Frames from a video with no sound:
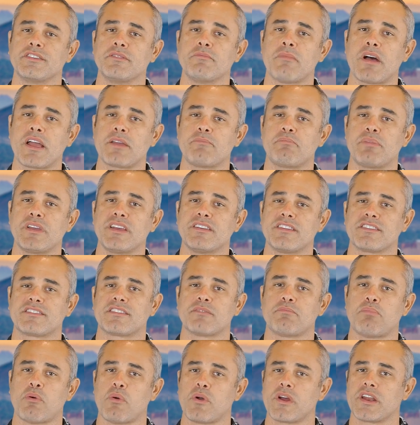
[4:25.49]
you might be
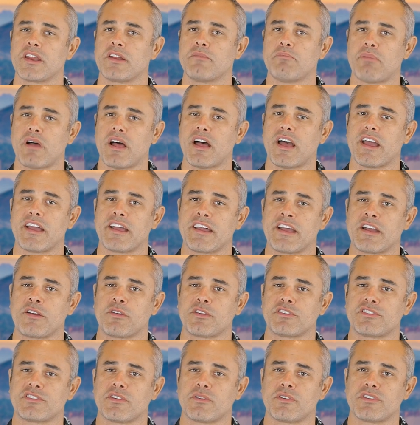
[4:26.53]
disappointed by
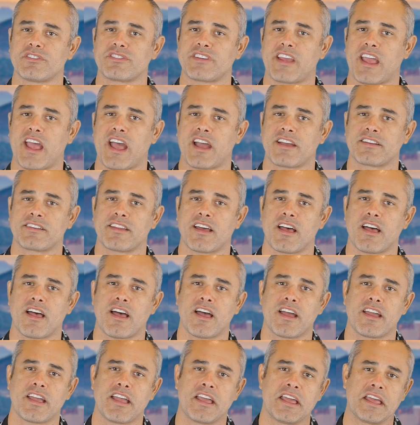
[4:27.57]
Arizona's
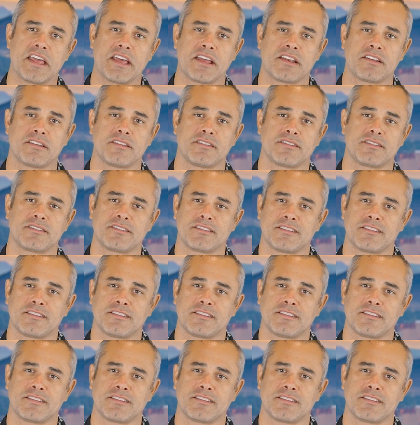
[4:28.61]
cacti and